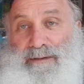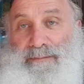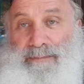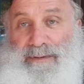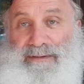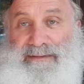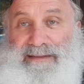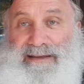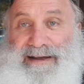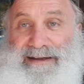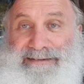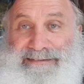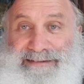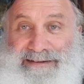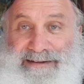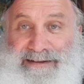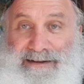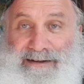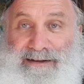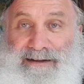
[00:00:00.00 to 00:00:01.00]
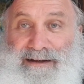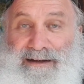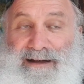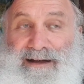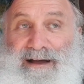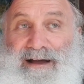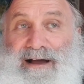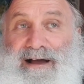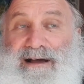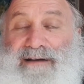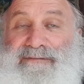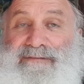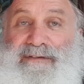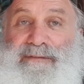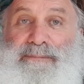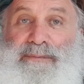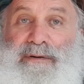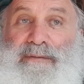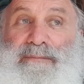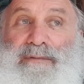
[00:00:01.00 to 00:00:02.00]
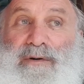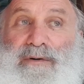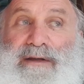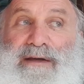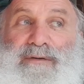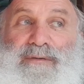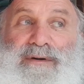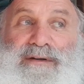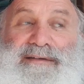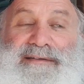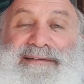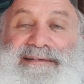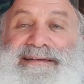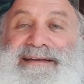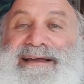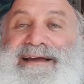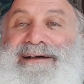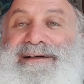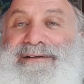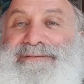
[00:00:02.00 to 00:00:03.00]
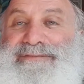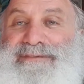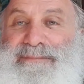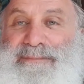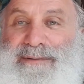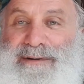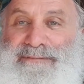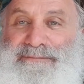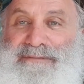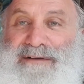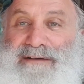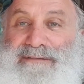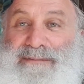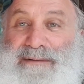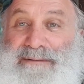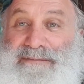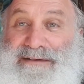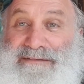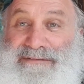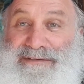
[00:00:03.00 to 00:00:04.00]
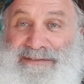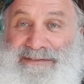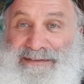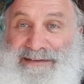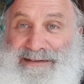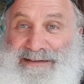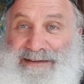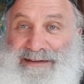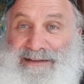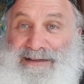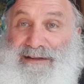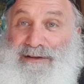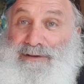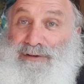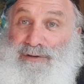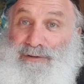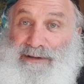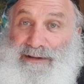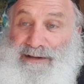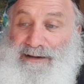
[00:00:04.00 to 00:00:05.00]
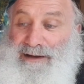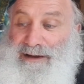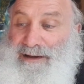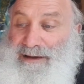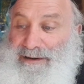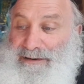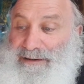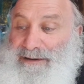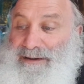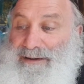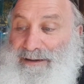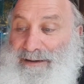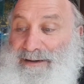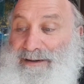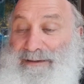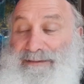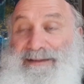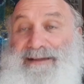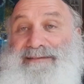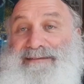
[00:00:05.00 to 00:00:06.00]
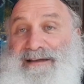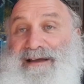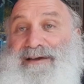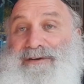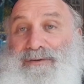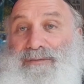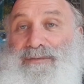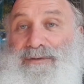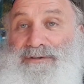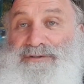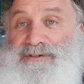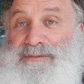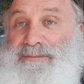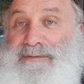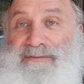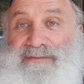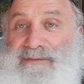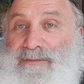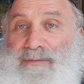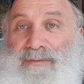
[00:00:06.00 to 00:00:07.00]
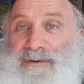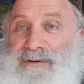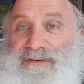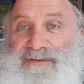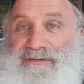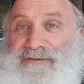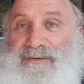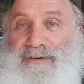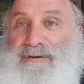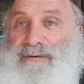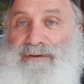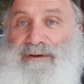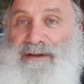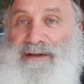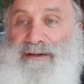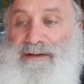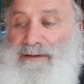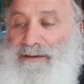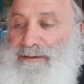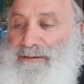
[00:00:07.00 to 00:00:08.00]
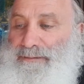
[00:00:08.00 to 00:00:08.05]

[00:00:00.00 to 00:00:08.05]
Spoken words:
But the idea of promoting oneself above everything, including God, that's idol worship of the worst degree.